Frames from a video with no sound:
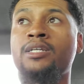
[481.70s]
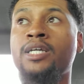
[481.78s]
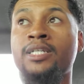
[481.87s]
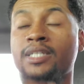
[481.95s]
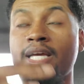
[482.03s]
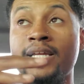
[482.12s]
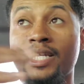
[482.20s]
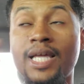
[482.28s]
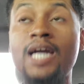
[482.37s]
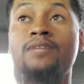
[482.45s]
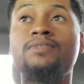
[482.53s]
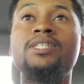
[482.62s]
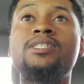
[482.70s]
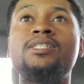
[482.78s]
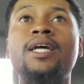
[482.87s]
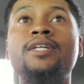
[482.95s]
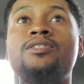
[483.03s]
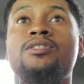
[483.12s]
and in a lot of these
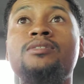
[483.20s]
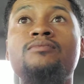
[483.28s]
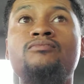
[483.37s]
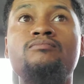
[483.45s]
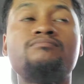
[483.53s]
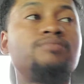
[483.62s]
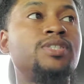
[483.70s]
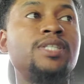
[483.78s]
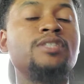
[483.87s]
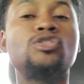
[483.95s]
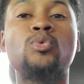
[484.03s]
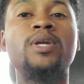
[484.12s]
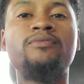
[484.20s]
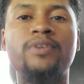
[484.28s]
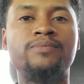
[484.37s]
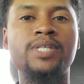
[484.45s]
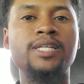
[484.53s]
states since 2015,